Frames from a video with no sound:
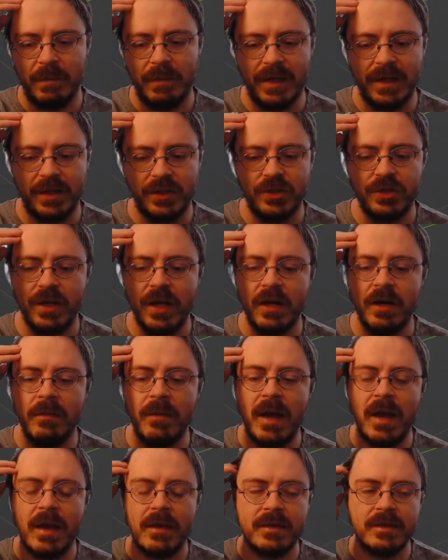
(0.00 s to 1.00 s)
Because shader
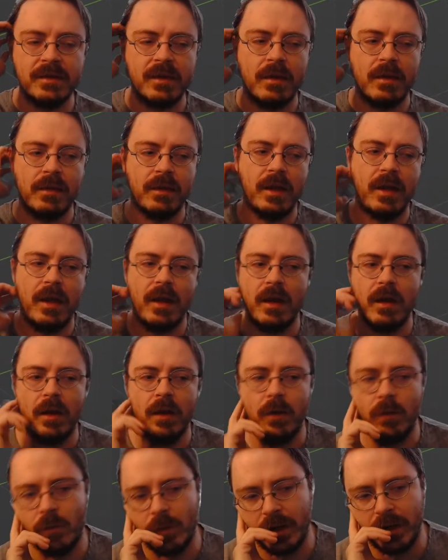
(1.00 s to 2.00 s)
math is a
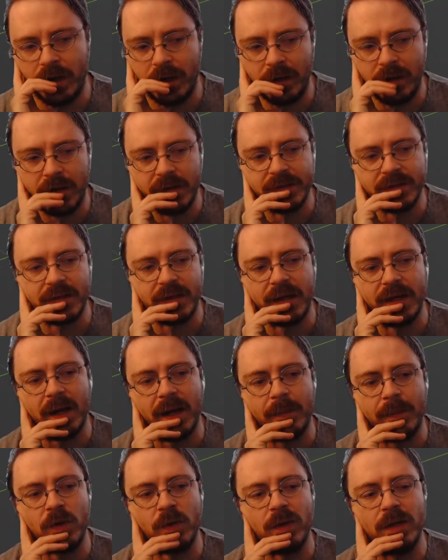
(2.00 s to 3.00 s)
thing where it's
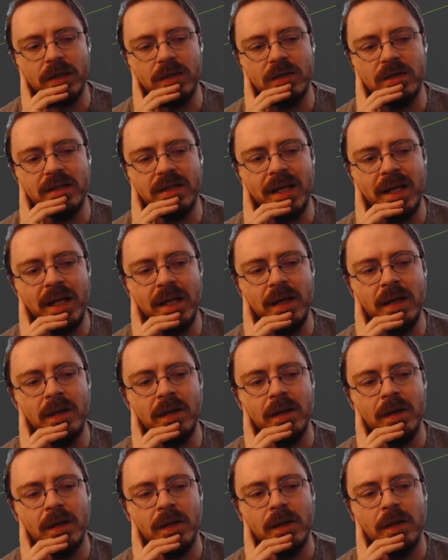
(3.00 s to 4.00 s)
like I'm going to
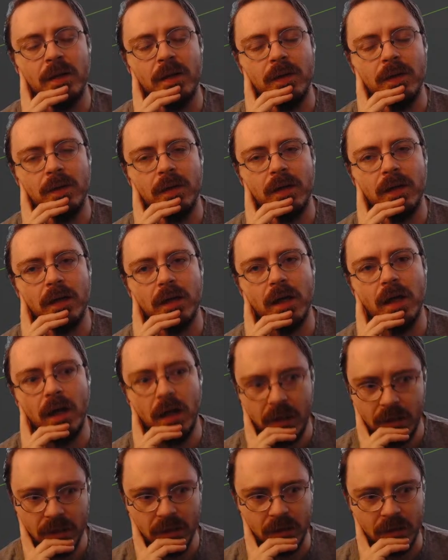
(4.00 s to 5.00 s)
take
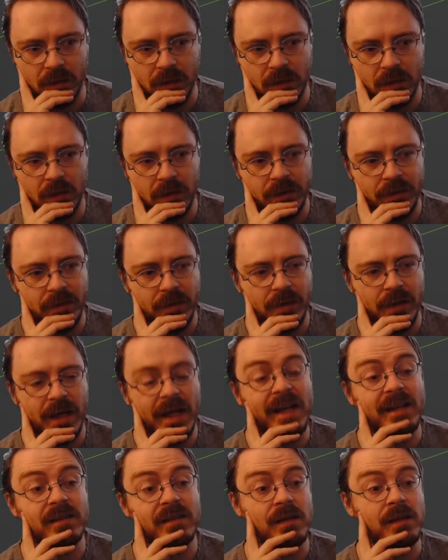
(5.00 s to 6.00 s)
color
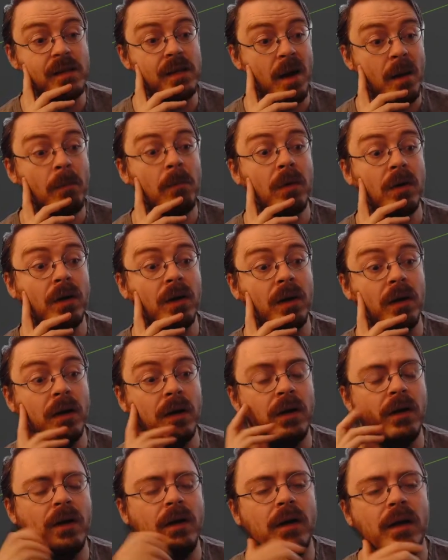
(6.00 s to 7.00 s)
as a number
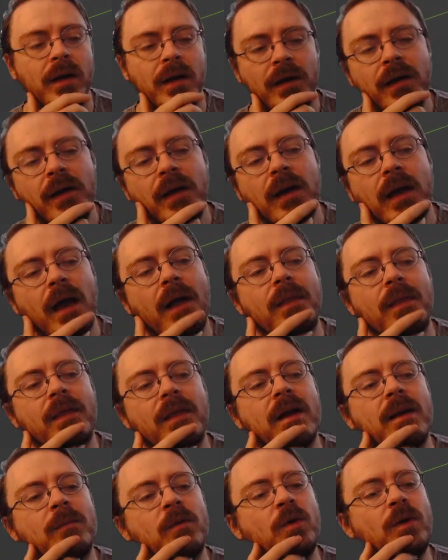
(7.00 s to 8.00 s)
and
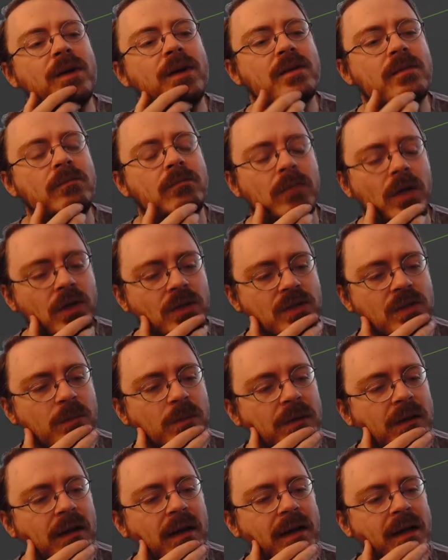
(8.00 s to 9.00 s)
then I'm going to
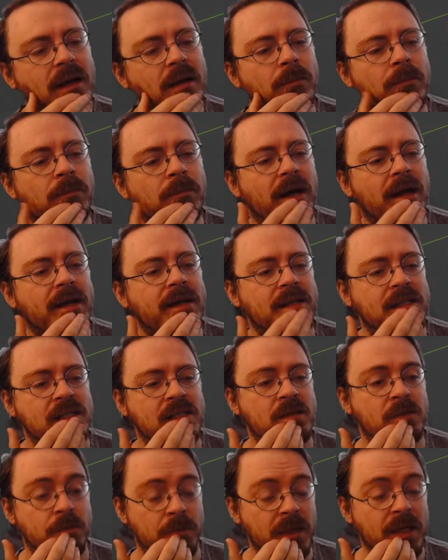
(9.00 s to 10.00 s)
multiply it by a
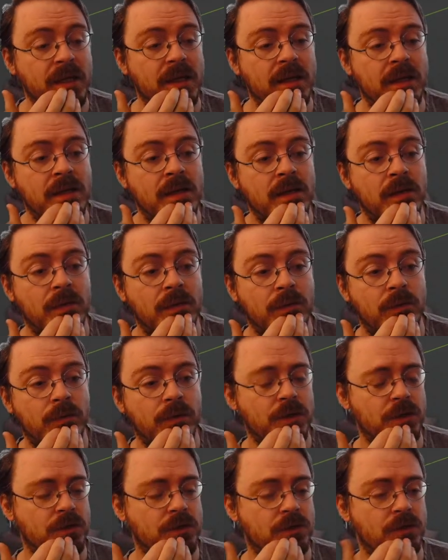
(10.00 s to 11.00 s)
speed,
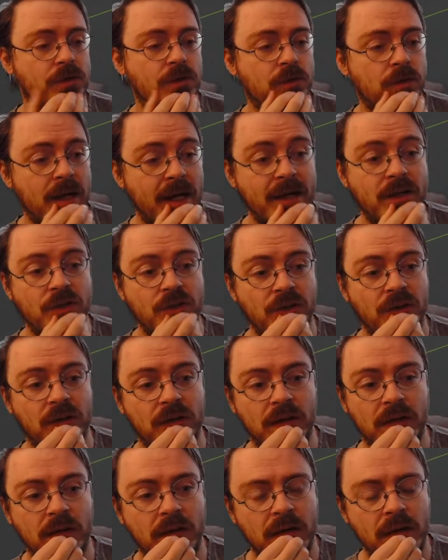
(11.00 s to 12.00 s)
which is a
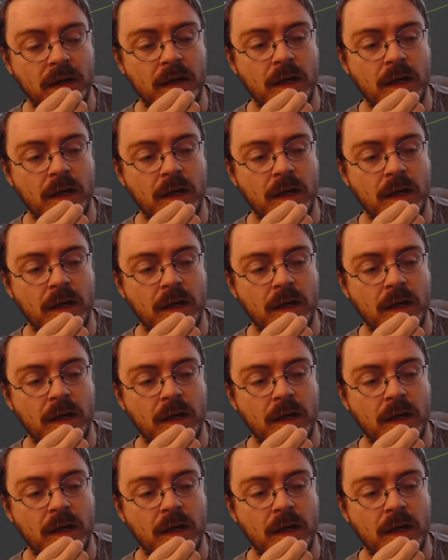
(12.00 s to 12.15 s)
direction,